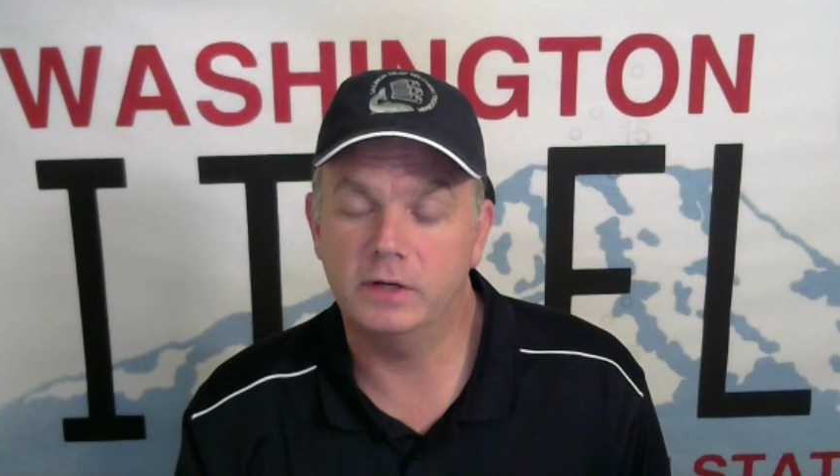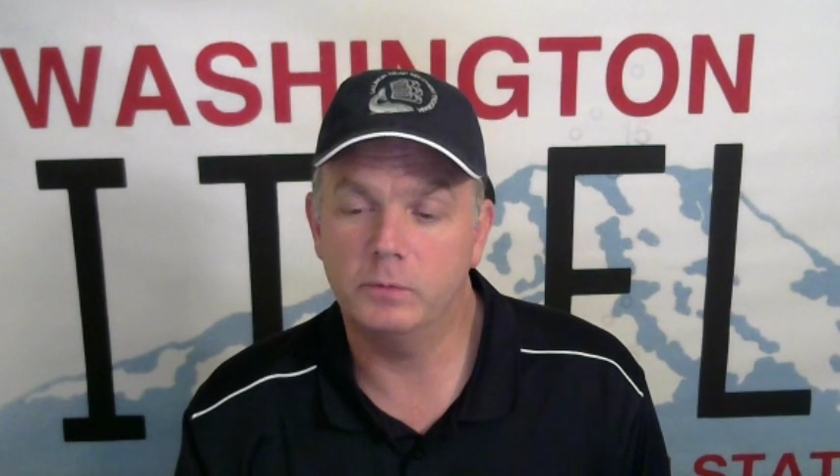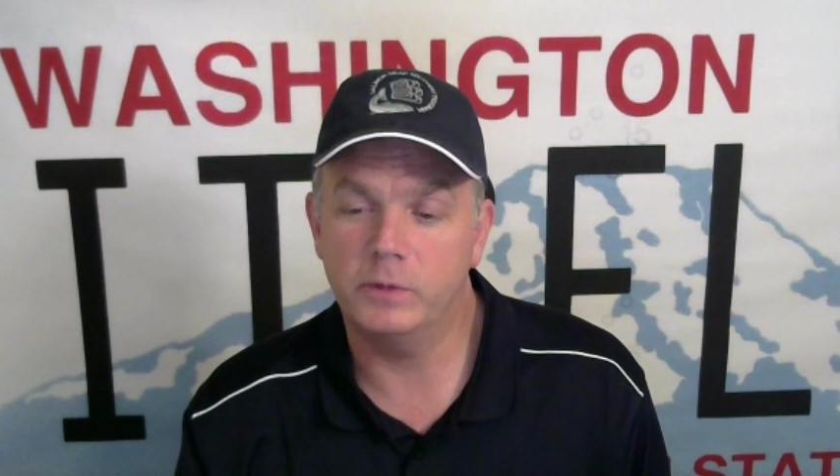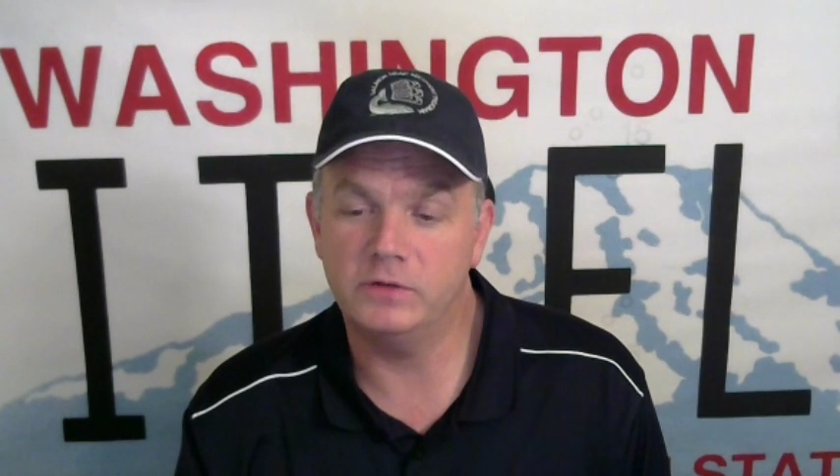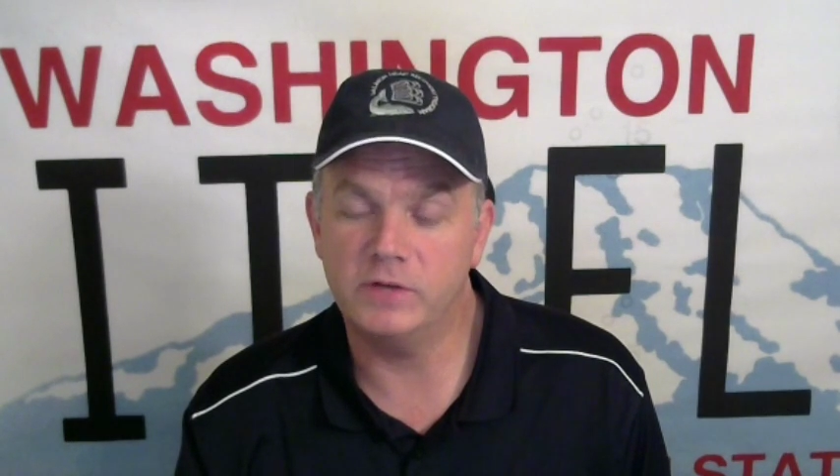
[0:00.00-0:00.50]

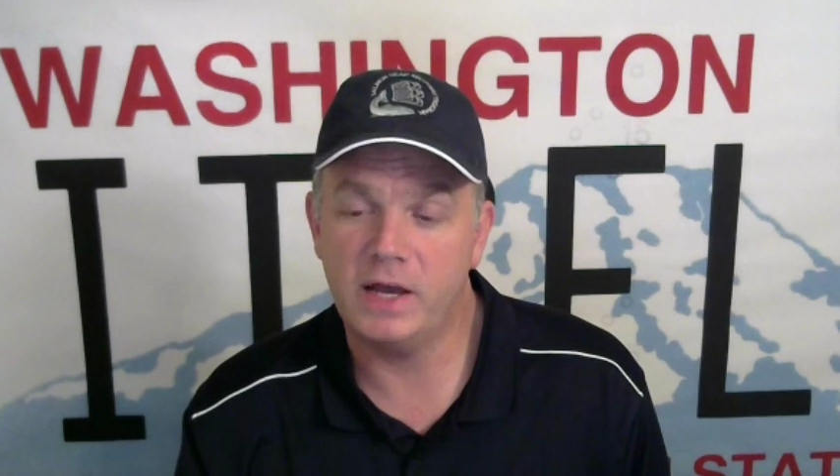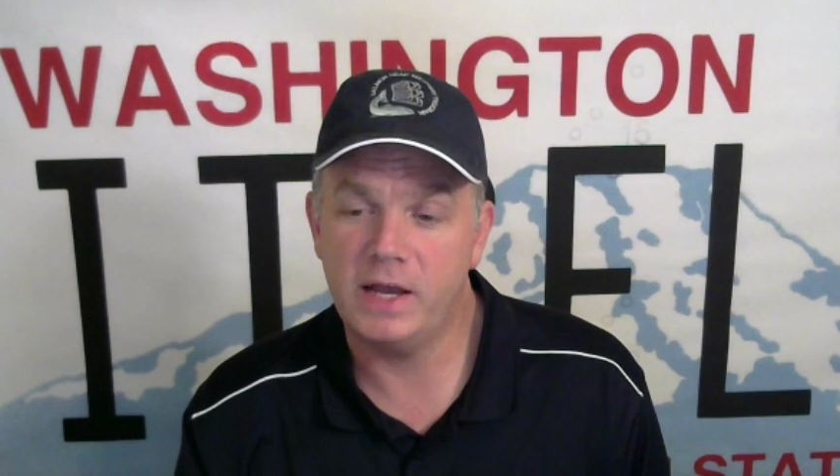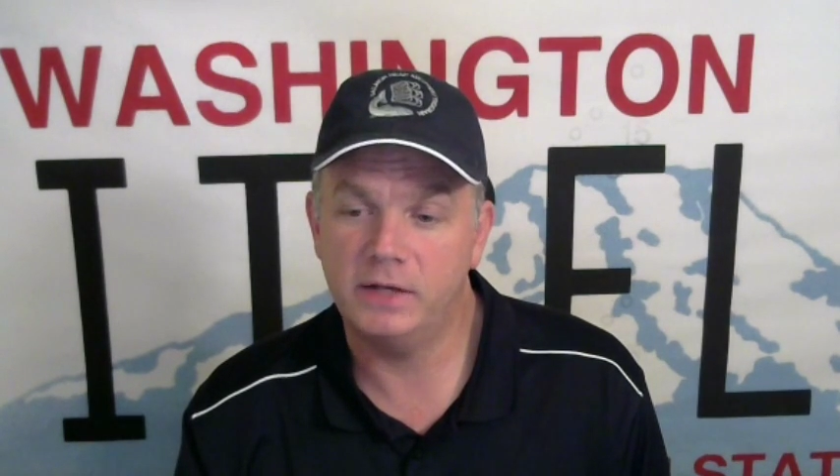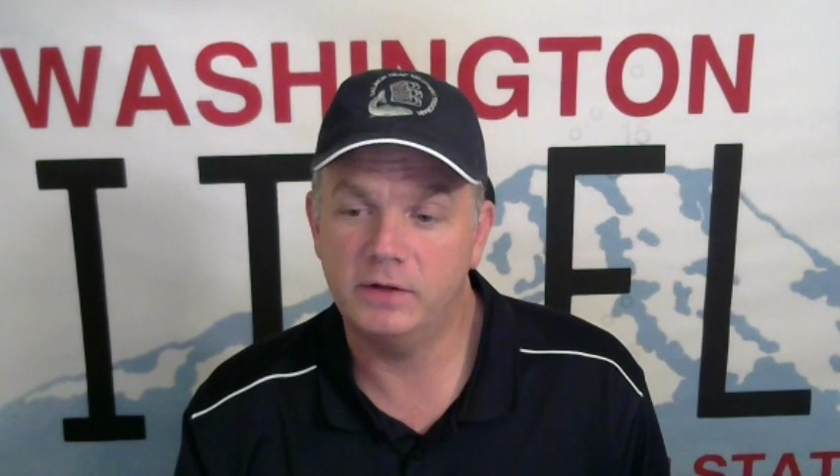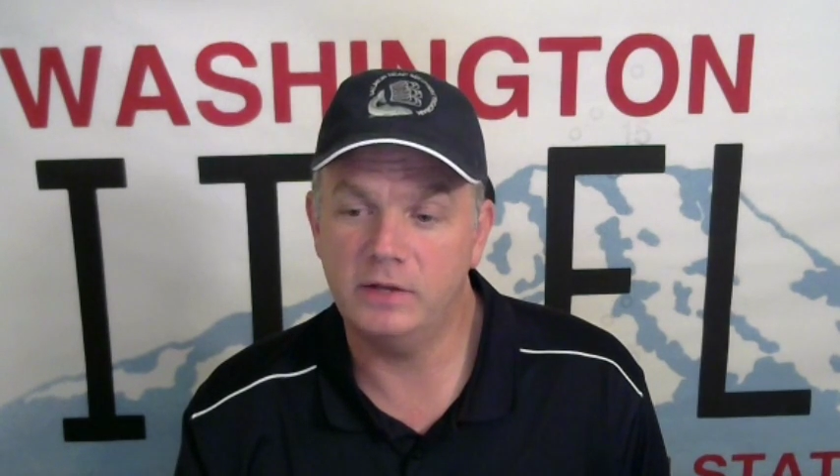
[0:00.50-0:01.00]
when he
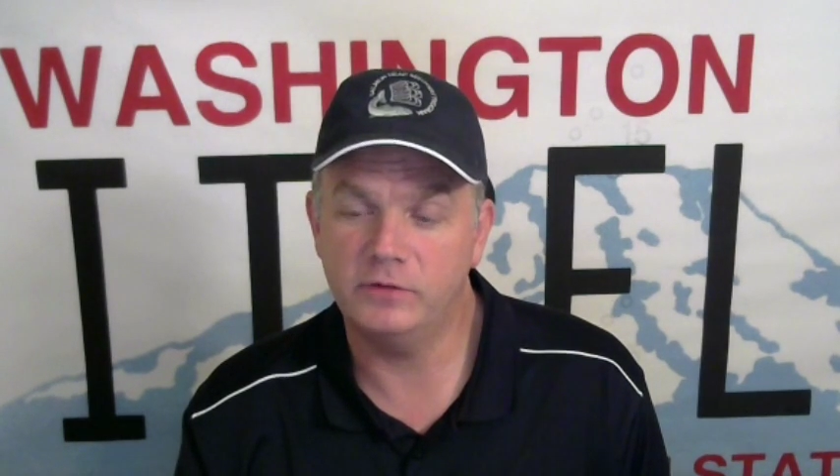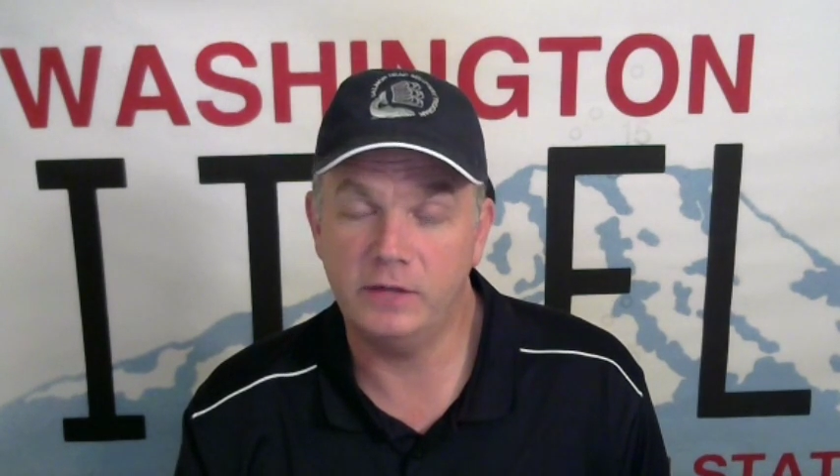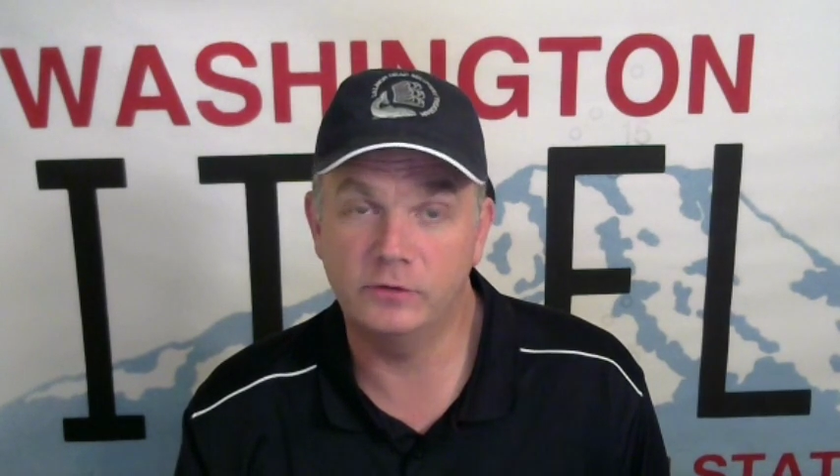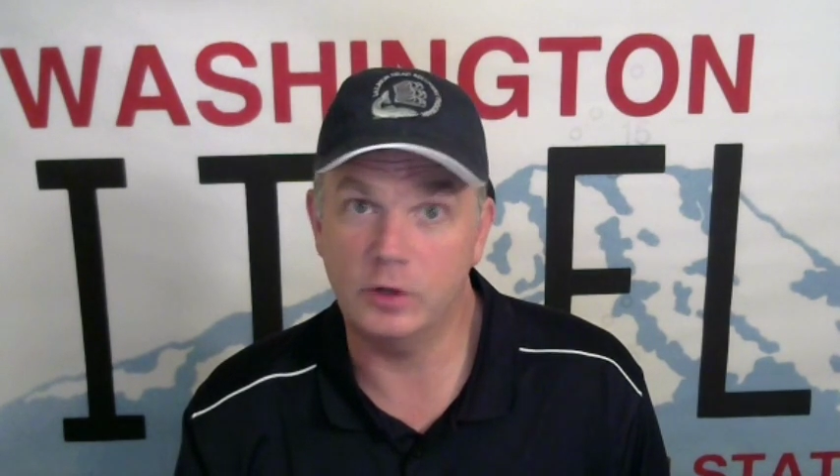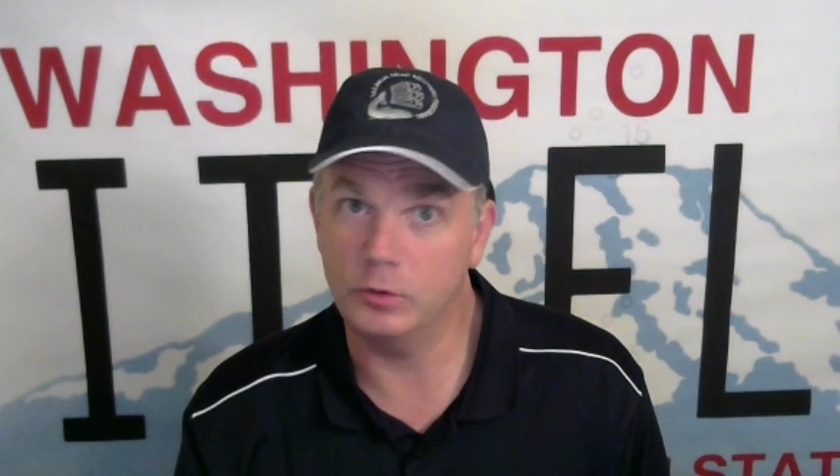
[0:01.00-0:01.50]
died, his
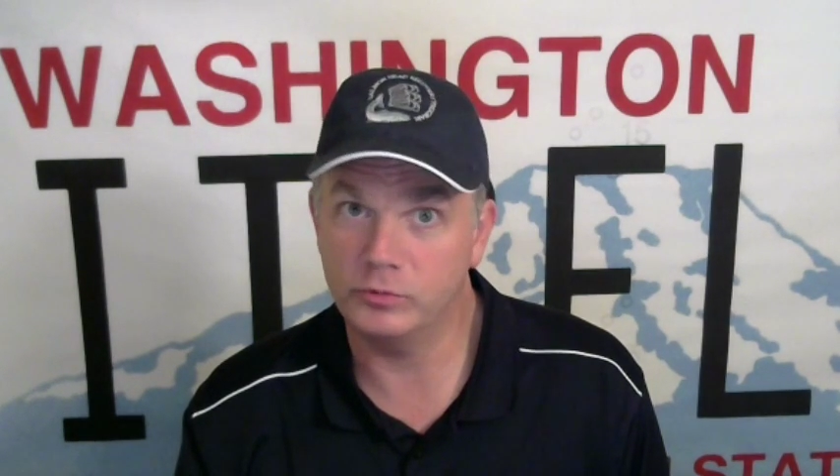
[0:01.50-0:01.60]
headstone,